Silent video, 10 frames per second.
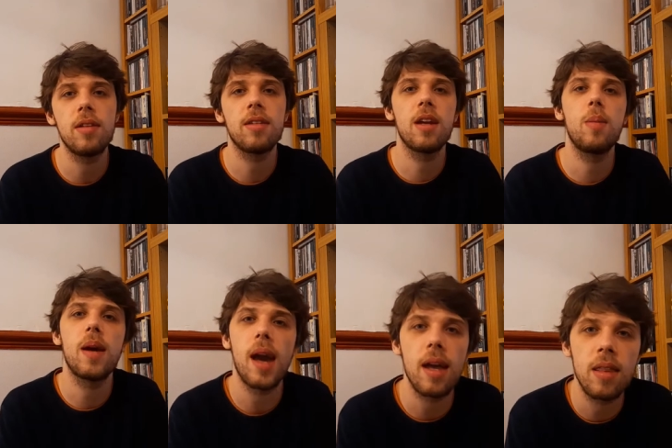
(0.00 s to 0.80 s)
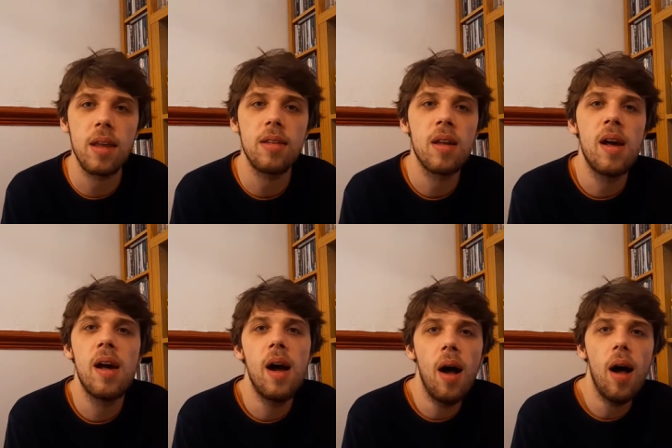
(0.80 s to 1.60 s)
is going to be getting these
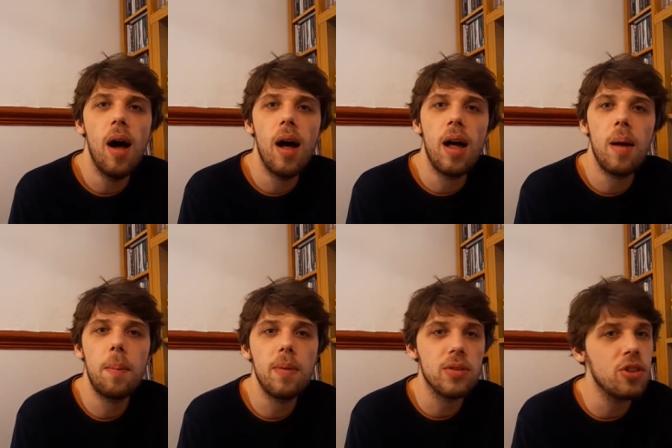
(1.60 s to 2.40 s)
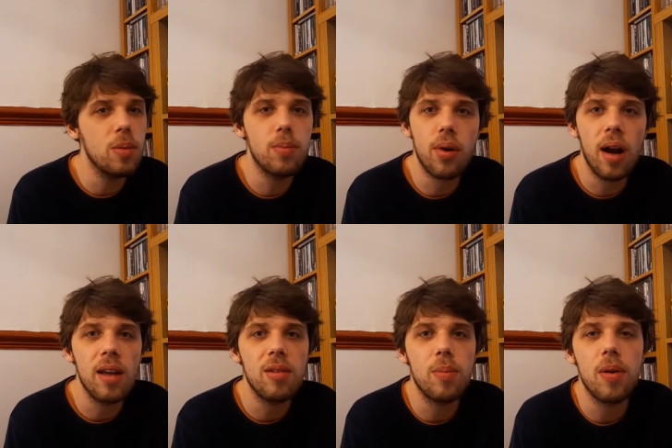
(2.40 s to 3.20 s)
BookTube
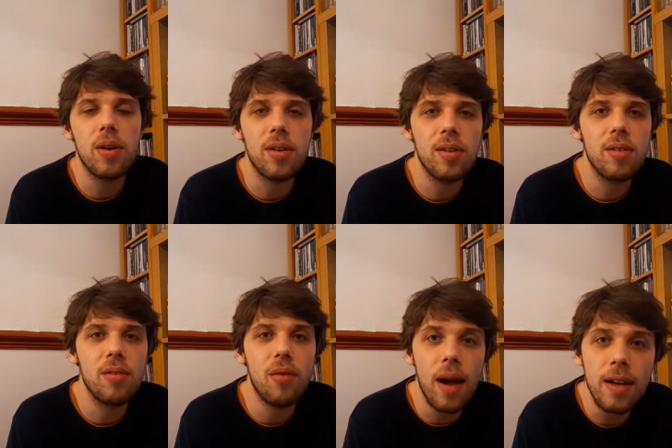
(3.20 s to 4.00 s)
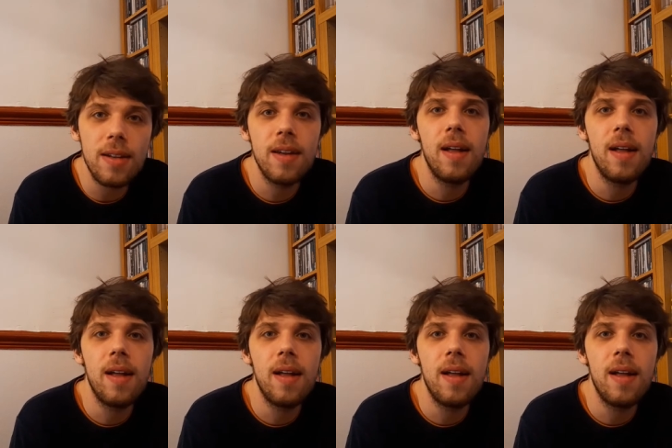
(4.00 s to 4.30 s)
prize books read.